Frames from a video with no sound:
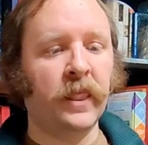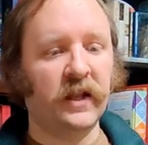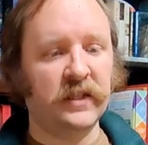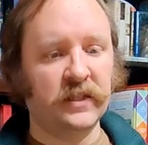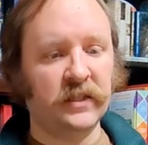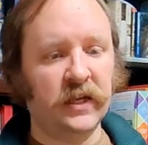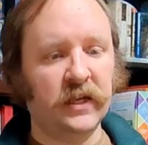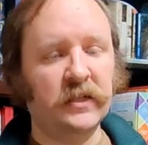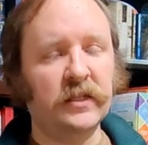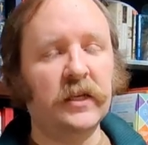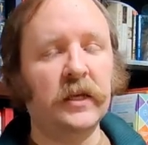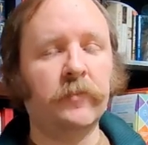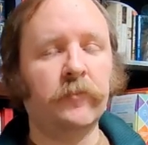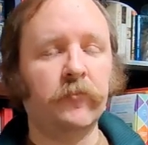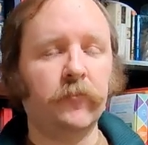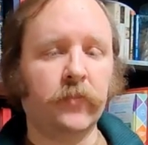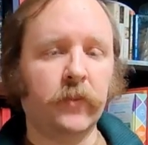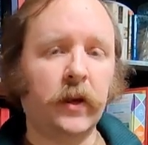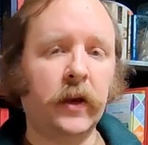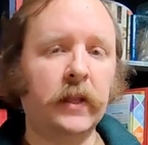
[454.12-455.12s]
That's tasty.
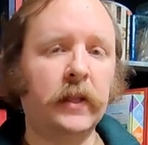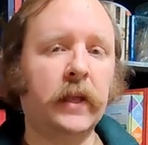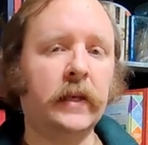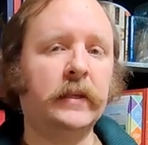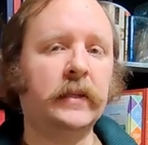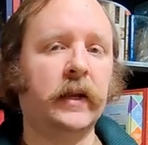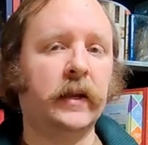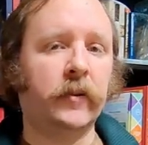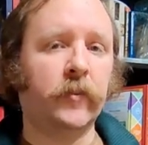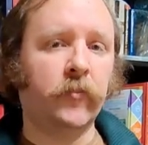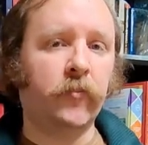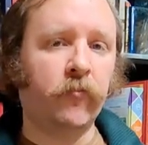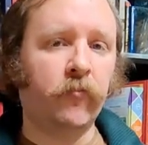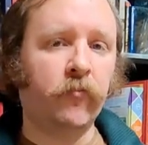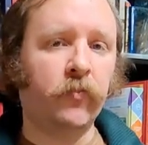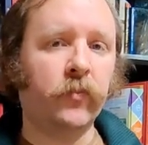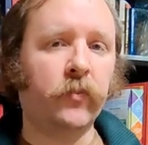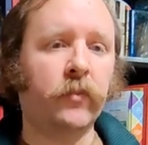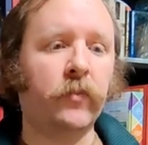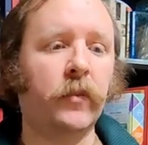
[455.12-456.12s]
I like that.
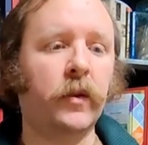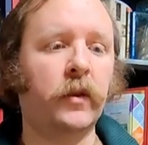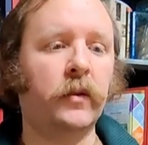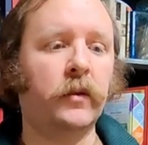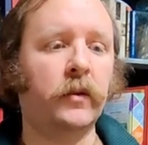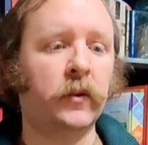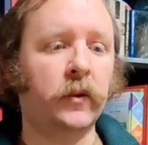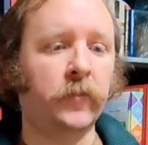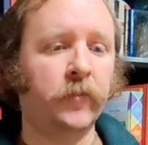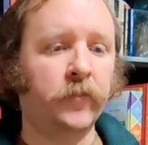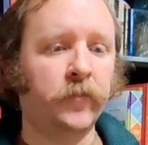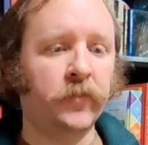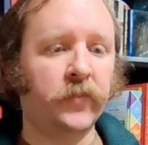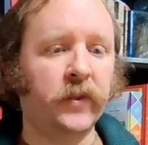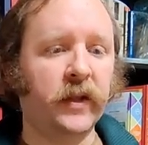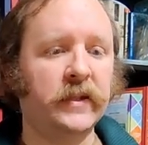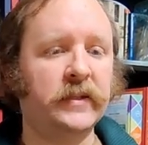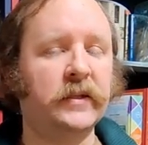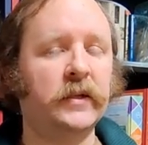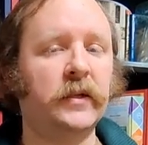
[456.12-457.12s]

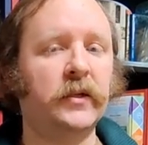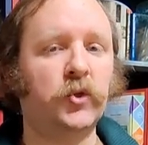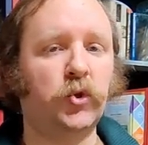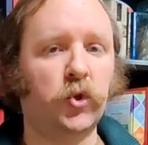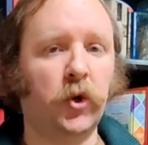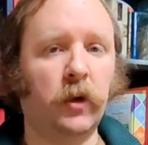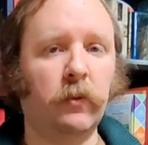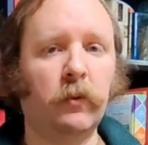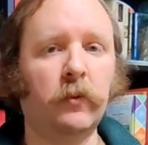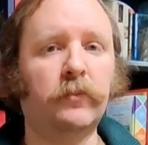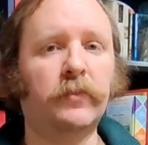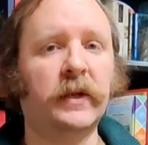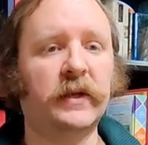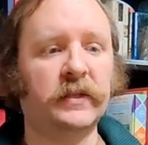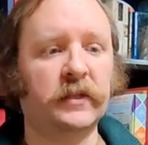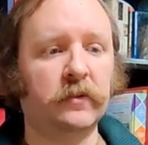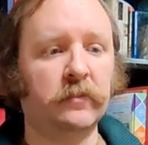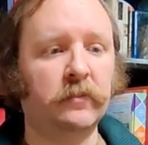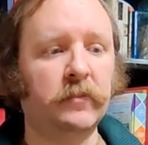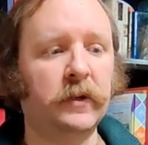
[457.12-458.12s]
That's an enjoyable,
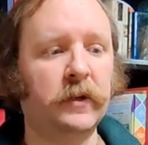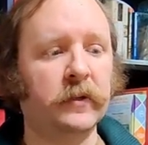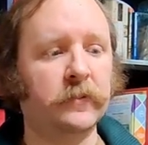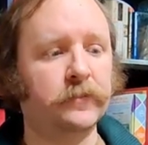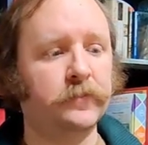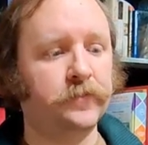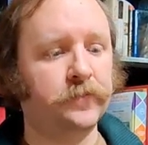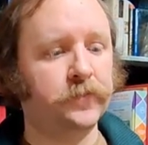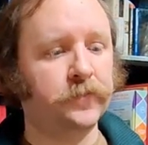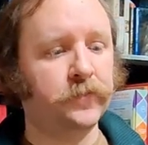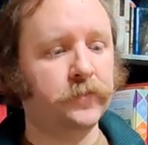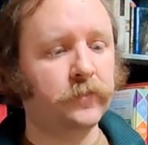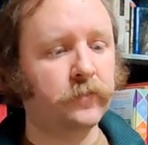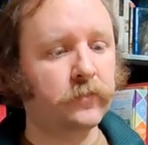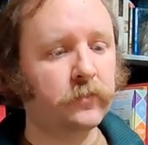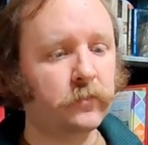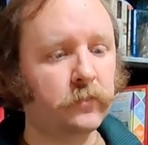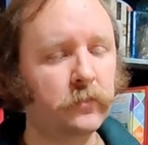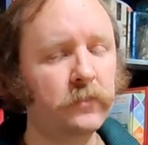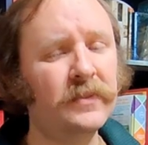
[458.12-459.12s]
pleasant beer.
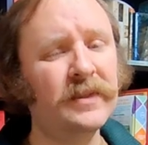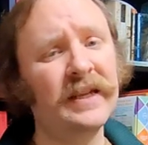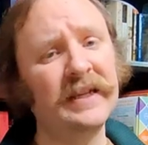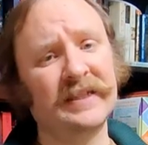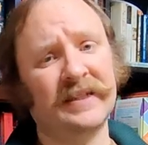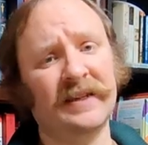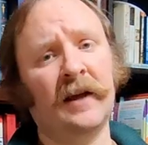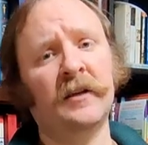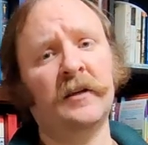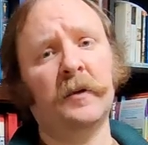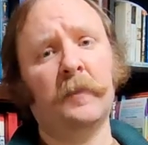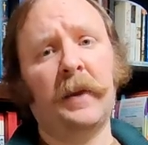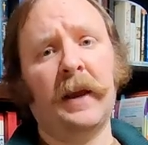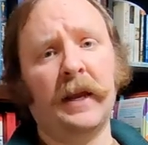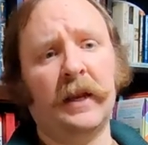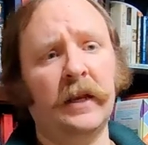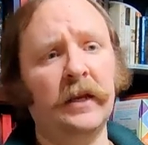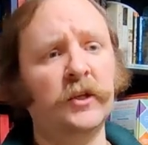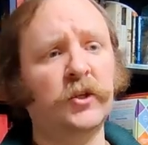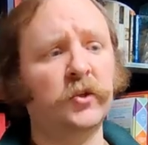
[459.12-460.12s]
It's not
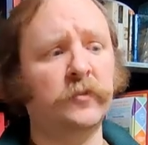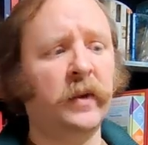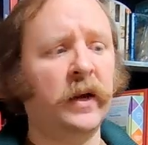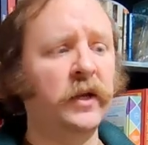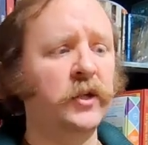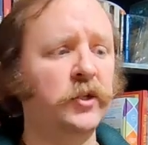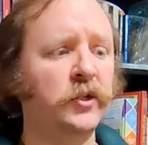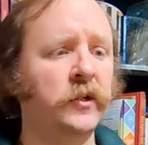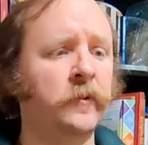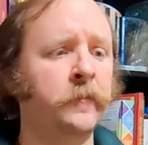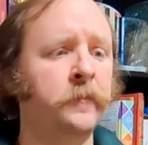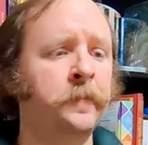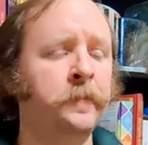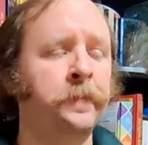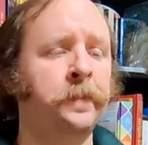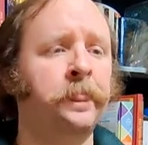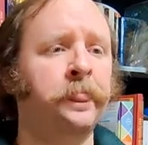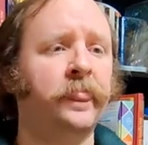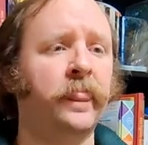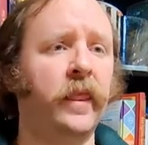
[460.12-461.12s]
demanding too much.
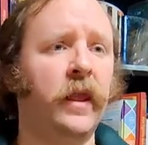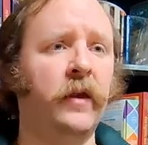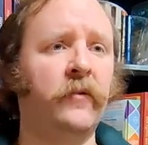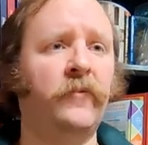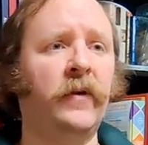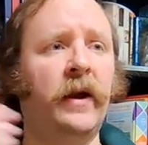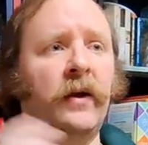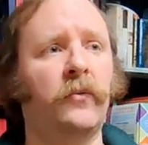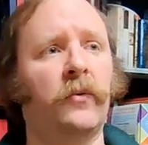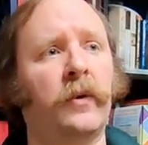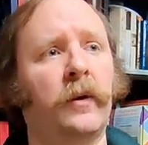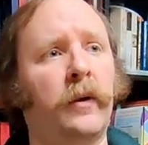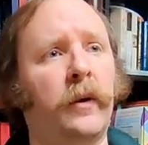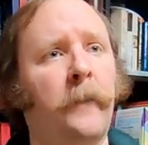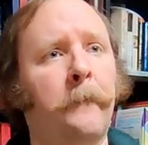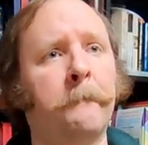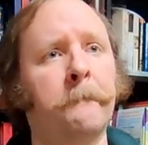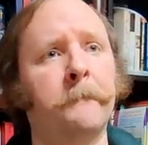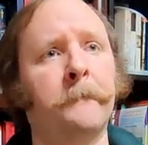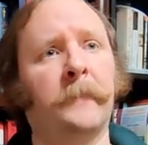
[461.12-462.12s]
If I
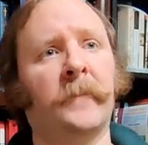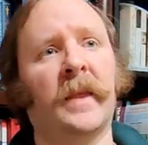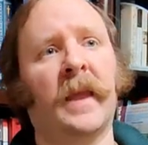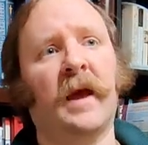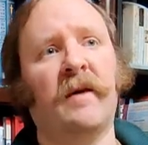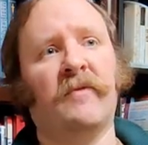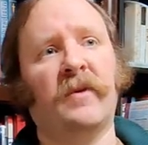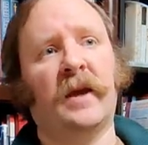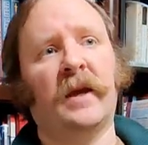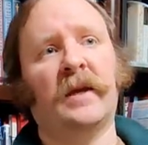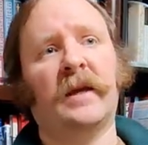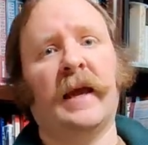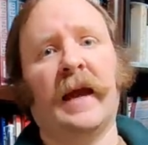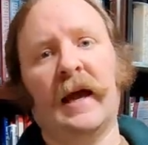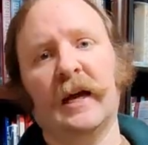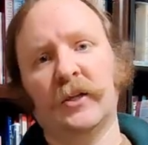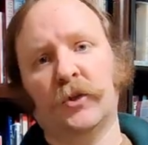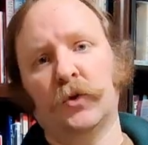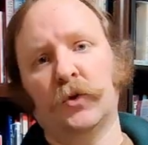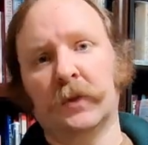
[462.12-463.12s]
were having a
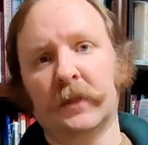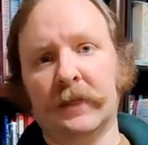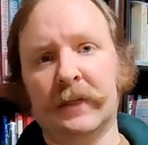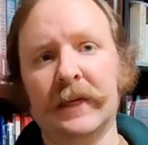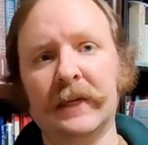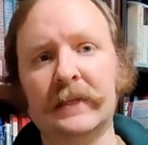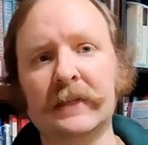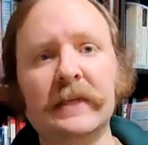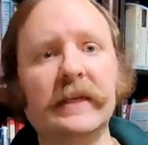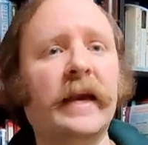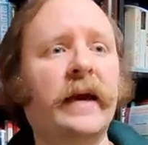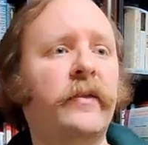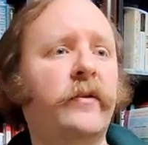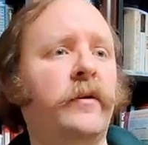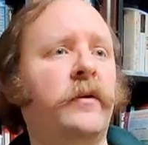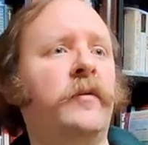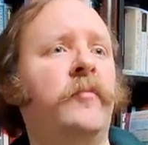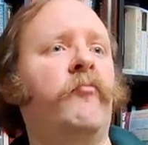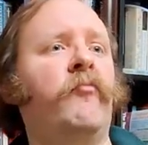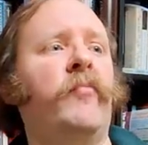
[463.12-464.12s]
casual get
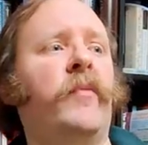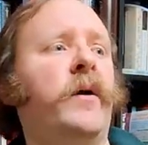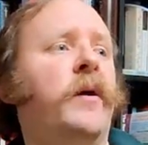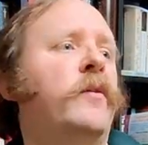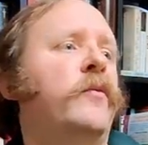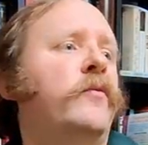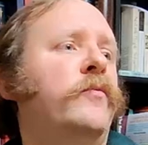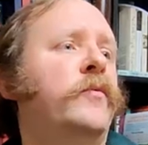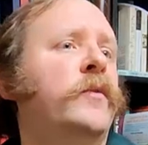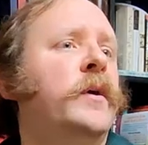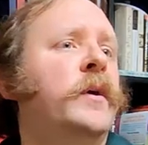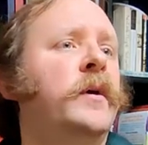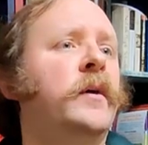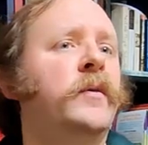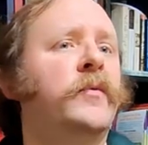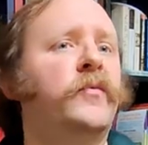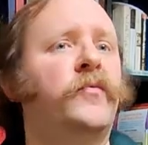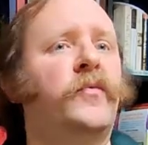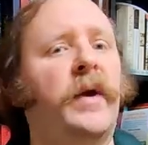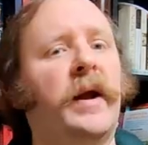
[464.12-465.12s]
together of
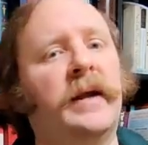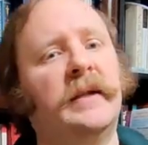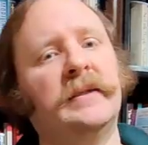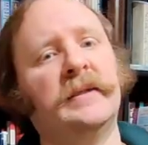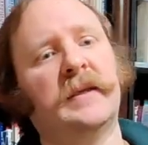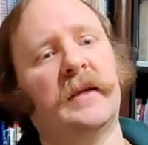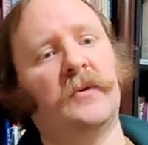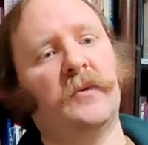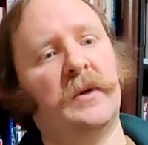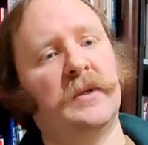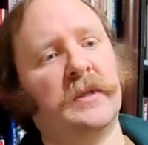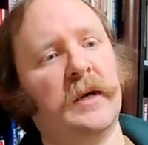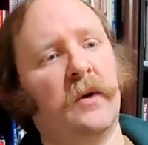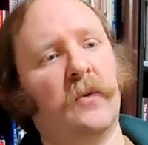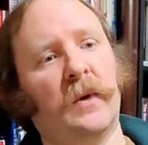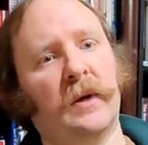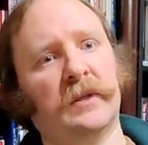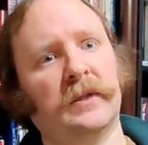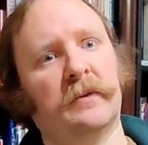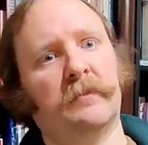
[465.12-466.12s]
friends in which I
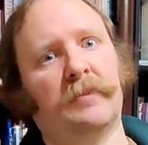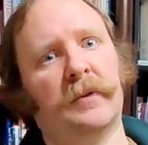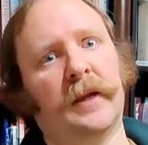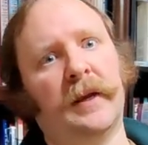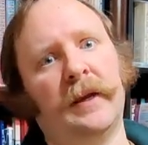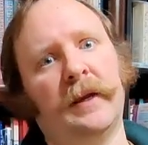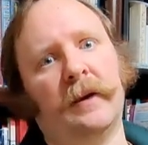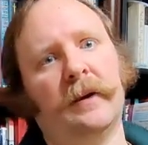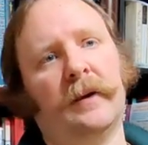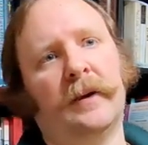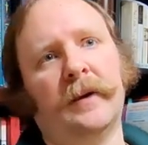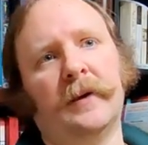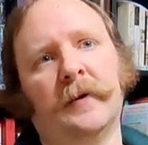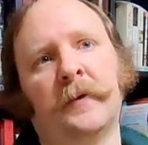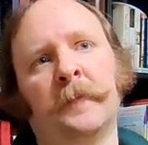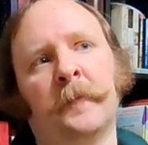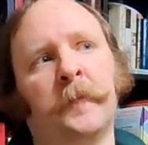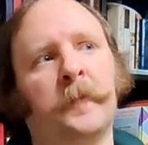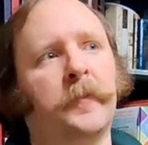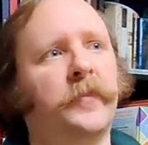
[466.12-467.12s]
wasn't planning on,
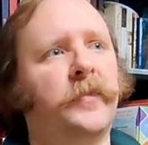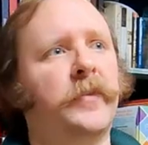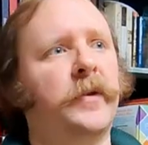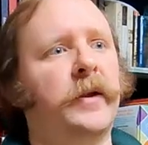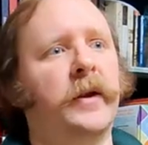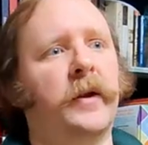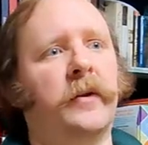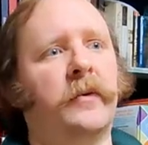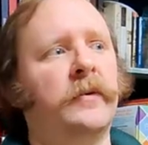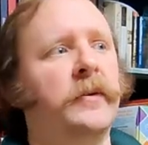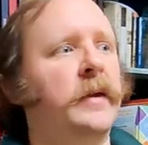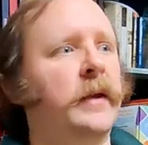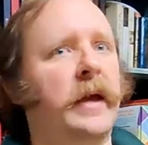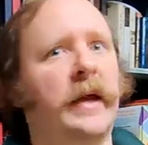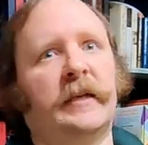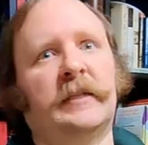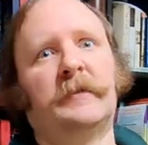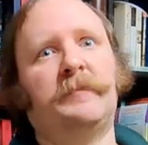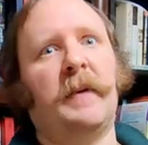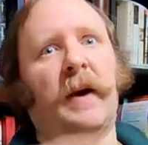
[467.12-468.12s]
you know,
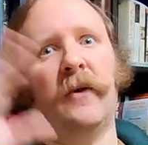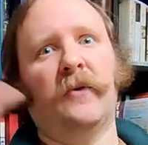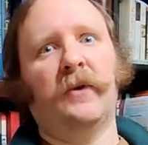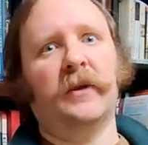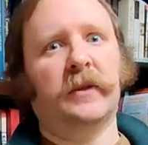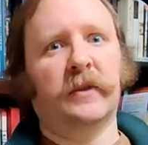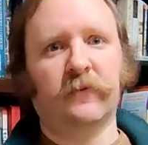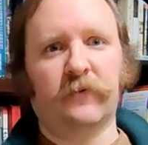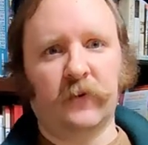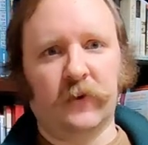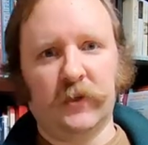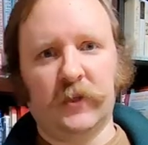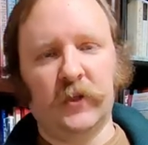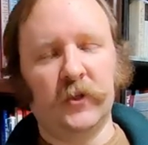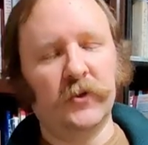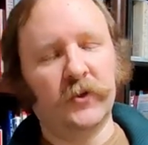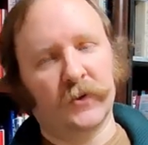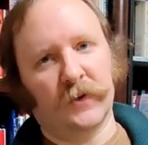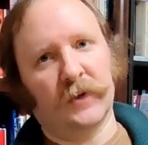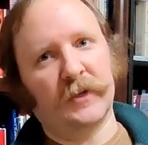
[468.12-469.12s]
expounding the
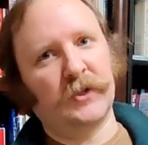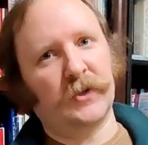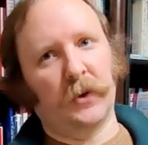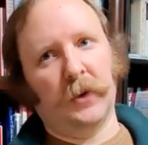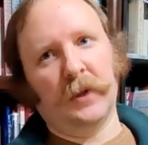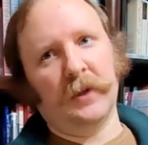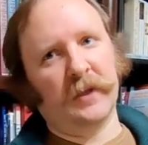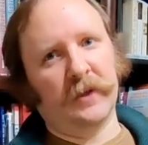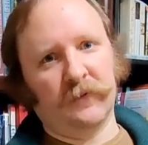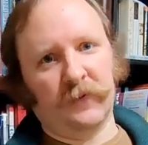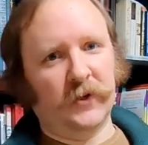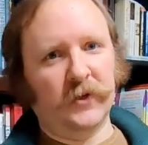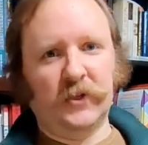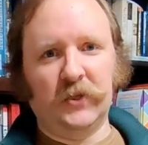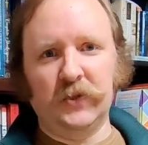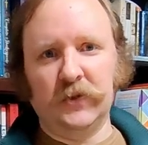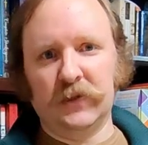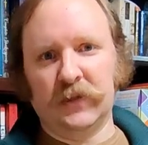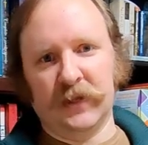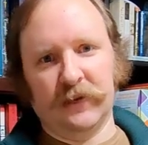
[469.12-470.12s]
virtues or extolling the
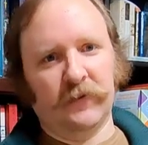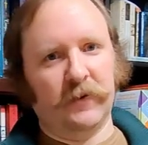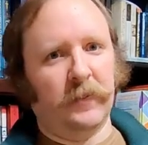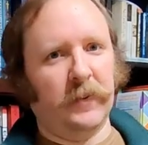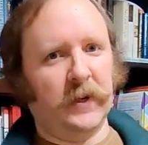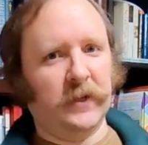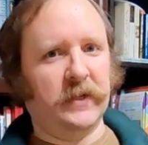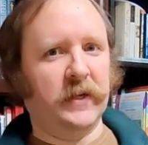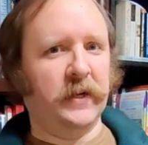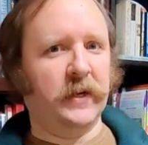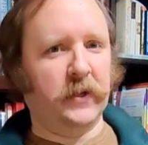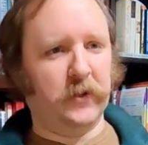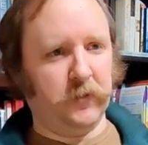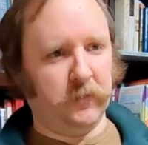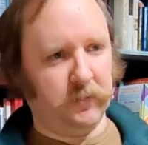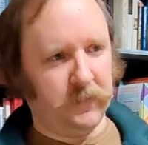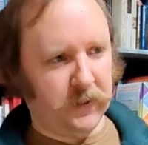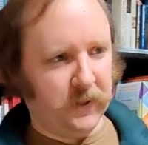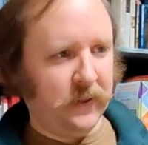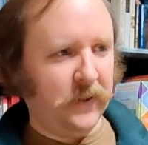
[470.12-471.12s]
virtues of a particular
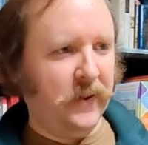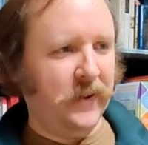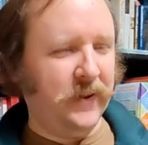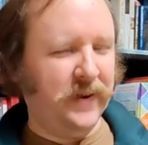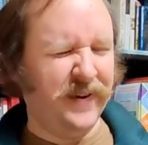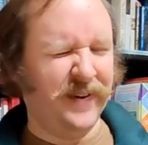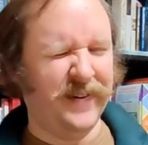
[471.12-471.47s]
beer,